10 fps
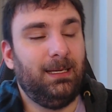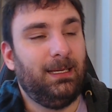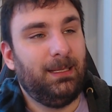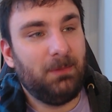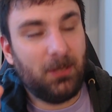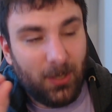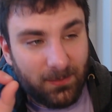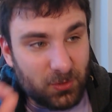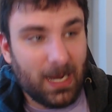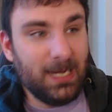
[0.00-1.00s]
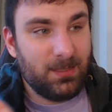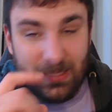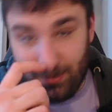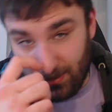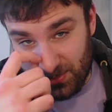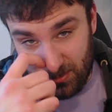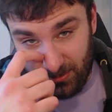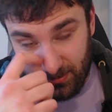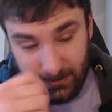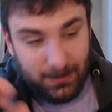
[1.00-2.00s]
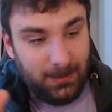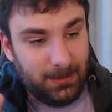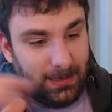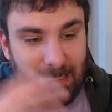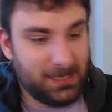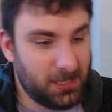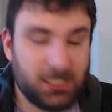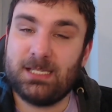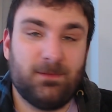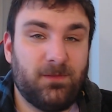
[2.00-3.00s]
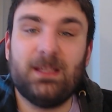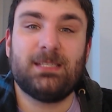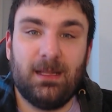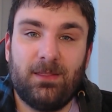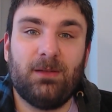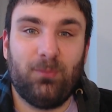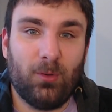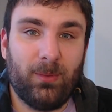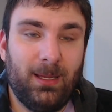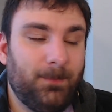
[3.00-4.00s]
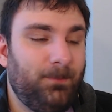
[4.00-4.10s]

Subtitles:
You know, I've tried to be delusional. It just doesn't fix anything for me.